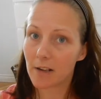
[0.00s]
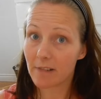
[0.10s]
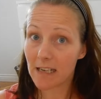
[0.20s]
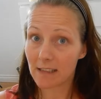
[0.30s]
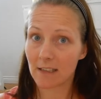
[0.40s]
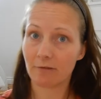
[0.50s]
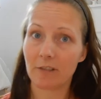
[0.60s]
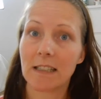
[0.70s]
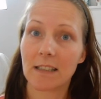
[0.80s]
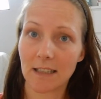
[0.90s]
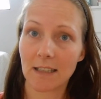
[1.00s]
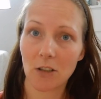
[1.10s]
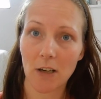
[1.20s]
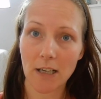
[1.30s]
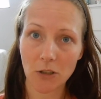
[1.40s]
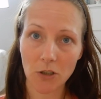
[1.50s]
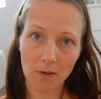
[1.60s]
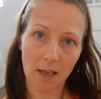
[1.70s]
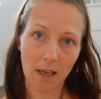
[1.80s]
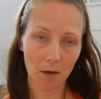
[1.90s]
only really recently started
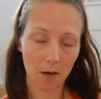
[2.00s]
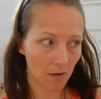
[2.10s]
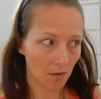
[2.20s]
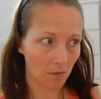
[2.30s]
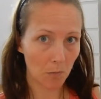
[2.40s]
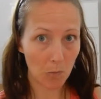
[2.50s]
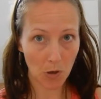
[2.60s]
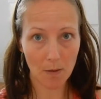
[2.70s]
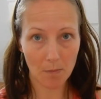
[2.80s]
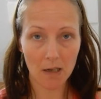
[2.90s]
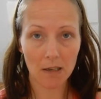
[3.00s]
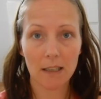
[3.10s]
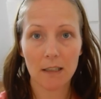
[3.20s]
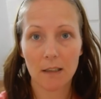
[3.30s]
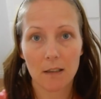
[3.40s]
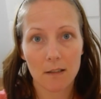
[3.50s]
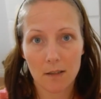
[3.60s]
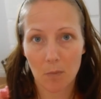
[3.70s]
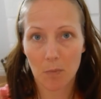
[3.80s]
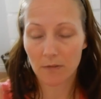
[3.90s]
using primer in the
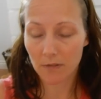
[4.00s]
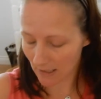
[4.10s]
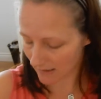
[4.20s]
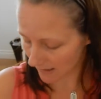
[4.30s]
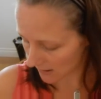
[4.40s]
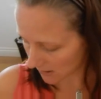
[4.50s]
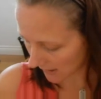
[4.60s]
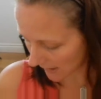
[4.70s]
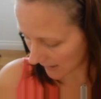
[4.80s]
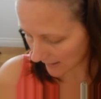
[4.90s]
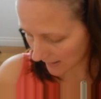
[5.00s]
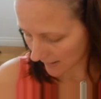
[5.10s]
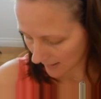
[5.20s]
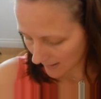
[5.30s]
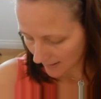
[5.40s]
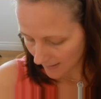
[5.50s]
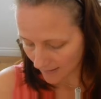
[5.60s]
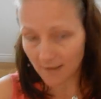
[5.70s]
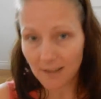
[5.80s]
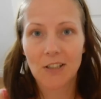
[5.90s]
last couple of years actually,
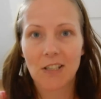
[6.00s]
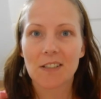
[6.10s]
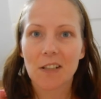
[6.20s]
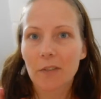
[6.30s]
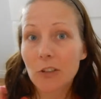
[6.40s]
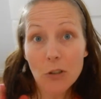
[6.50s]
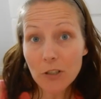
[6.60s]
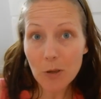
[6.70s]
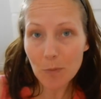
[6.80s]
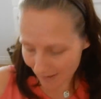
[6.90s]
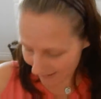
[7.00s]
since I discovered YouTube.